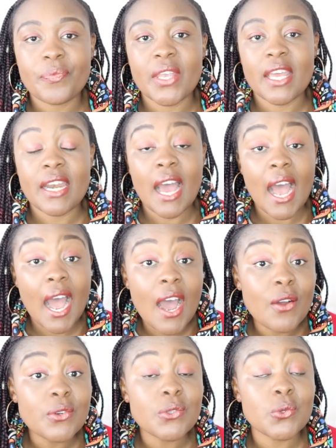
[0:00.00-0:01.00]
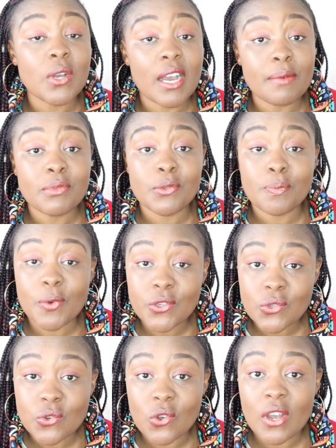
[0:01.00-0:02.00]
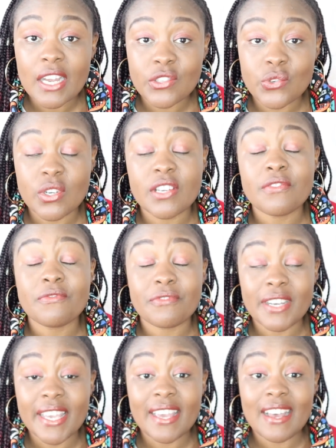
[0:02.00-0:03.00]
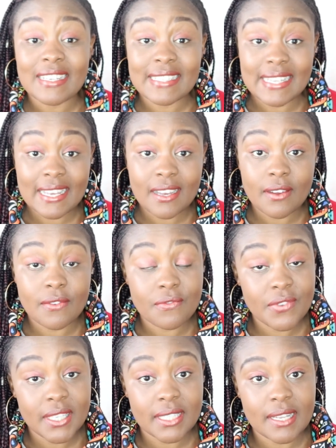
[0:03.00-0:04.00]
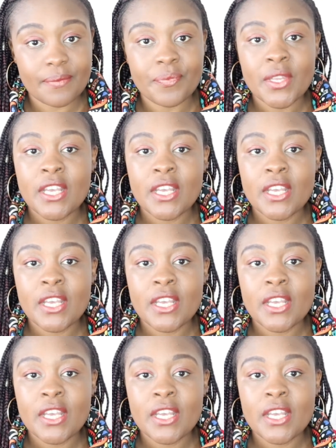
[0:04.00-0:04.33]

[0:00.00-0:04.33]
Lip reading: and how to come to Portugal actually via a tech visa.